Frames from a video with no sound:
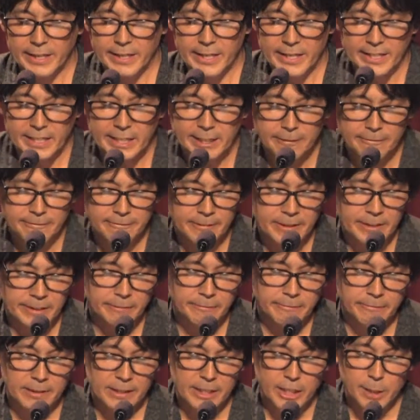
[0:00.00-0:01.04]
Eni
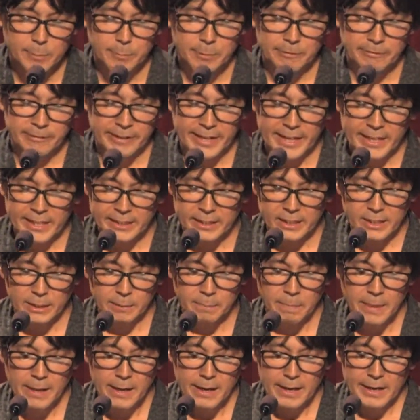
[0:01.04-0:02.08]

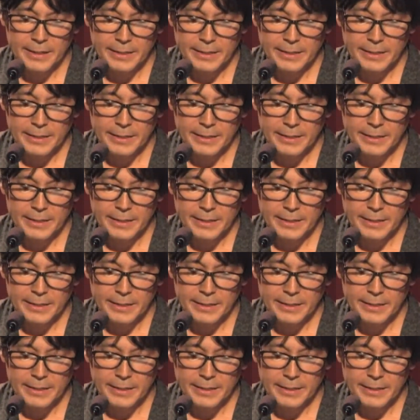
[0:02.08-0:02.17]
Faleomavaegna